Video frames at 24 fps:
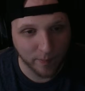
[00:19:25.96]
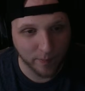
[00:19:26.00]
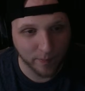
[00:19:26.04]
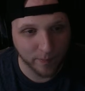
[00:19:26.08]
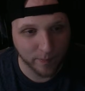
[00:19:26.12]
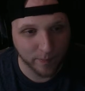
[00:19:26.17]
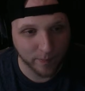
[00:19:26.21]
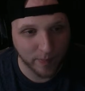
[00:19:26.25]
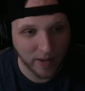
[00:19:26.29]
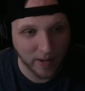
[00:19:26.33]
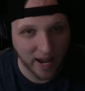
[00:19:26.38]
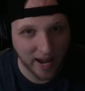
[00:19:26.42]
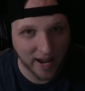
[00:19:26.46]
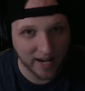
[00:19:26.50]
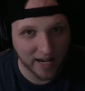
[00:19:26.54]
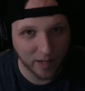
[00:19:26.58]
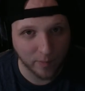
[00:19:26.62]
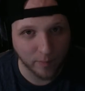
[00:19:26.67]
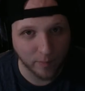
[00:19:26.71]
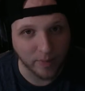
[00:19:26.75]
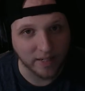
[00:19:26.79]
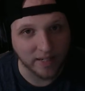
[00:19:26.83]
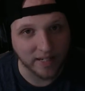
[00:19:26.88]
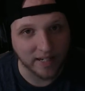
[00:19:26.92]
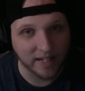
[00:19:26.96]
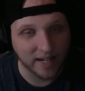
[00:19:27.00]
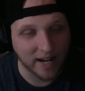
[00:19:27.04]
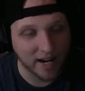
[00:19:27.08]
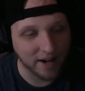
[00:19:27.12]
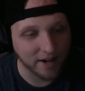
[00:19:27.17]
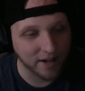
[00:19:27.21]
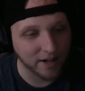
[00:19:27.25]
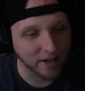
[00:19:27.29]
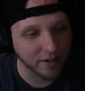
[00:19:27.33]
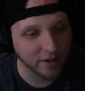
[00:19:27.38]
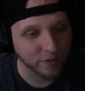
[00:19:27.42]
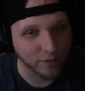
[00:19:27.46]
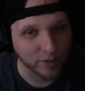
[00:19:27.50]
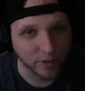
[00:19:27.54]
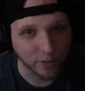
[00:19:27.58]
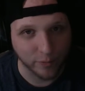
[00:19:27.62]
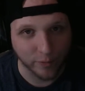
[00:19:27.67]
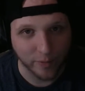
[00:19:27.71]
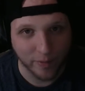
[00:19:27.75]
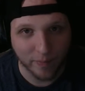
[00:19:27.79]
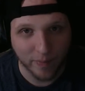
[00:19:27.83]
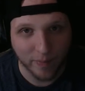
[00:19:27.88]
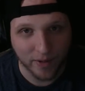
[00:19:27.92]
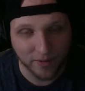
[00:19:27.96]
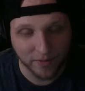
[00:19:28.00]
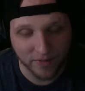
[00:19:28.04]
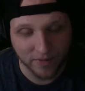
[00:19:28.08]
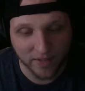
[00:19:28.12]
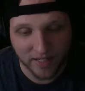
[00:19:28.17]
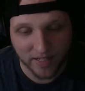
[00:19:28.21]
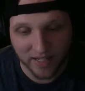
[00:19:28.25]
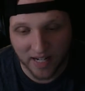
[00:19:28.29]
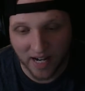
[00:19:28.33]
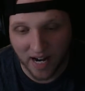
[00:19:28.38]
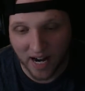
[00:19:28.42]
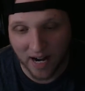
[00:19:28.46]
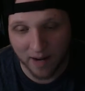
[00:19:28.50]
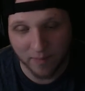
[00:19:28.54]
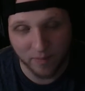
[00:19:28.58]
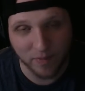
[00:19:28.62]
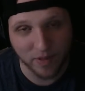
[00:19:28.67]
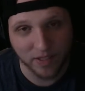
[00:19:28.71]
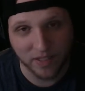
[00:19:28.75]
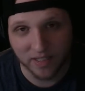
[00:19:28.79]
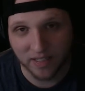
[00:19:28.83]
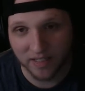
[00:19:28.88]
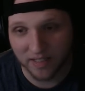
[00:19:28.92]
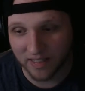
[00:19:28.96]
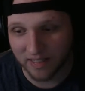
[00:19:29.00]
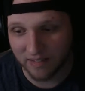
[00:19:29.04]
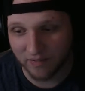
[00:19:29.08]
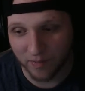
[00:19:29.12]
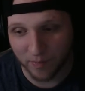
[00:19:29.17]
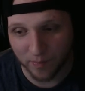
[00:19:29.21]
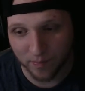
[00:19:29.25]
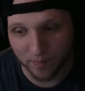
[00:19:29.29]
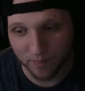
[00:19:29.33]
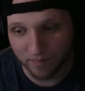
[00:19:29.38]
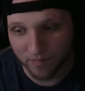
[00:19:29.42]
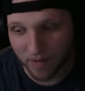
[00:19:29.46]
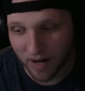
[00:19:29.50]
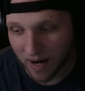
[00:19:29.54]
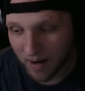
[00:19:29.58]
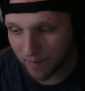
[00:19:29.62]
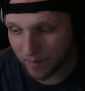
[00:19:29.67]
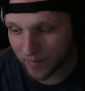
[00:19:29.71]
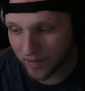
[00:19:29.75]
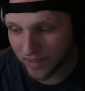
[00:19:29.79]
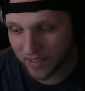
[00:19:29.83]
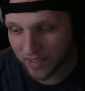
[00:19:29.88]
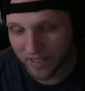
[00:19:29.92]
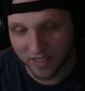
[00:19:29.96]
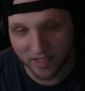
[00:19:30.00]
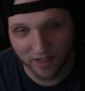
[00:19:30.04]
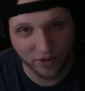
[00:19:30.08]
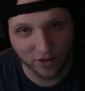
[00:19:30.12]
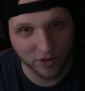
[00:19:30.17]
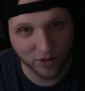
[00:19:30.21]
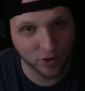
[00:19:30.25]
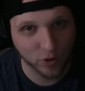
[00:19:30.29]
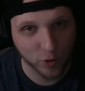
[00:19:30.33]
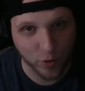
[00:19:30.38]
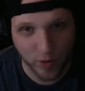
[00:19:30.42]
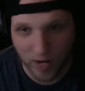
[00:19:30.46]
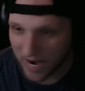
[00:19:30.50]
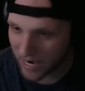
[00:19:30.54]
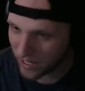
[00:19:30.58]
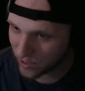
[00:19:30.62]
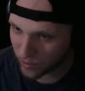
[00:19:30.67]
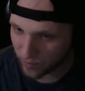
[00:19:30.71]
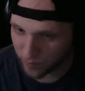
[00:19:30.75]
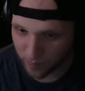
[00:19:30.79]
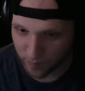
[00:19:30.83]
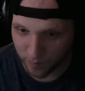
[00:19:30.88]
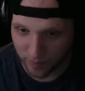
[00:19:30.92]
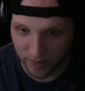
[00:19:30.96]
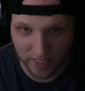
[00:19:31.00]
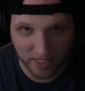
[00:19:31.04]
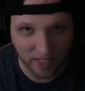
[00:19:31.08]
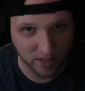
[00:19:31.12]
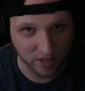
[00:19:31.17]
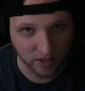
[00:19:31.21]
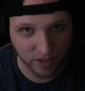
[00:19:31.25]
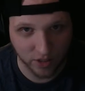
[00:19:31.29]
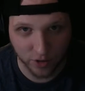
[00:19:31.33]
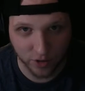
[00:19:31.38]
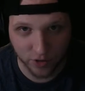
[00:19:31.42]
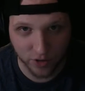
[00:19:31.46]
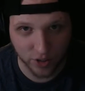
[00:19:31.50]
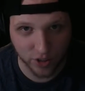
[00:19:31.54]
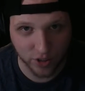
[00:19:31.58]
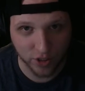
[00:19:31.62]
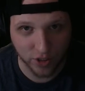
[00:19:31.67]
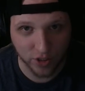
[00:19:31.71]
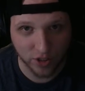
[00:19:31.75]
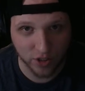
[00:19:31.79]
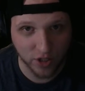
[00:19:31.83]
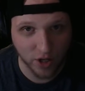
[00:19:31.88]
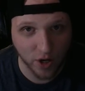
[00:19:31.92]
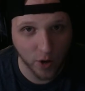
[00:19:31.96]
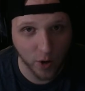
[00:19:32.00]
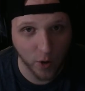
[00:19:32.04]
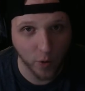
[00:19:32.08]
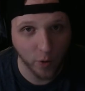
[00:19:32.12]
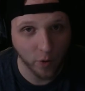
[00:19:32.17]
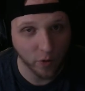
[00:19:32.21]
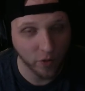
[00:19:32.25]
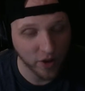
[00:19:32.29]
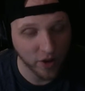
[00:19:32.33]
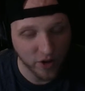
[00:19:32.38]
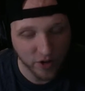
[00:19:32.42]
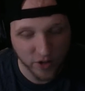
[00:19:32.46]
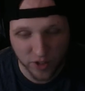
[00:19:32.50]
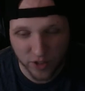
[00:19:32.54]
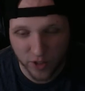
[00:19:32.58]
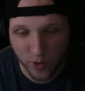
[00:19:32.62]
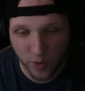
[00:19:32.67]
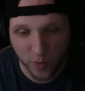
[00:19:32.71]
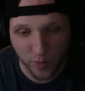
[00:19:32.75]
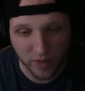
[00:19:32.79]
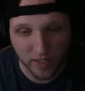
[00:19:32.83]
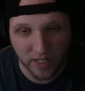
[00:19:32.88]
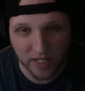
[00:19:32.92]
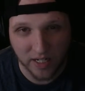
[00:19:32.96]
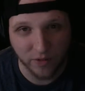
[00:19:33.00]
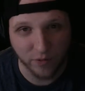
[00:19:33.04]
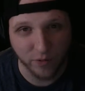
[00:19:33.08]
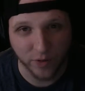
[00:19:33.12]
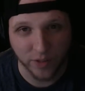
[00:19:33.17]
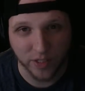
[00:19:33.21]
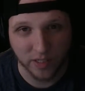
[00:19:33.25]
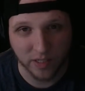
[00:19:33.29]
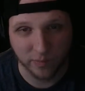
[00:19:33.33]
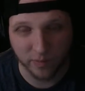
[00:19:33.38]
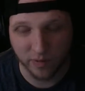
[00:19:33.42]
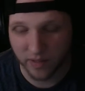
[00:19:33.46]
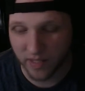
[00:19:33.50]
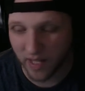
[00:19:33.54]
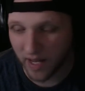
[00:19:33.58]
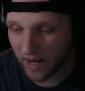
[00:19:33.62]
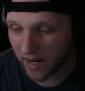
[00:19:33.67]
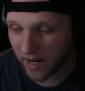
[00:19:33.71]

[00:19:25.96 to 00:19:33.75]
pack up and get out of here for this remodel thing. I'm just gonna leave them. I'm just gonna trash them because there's no need for some of that.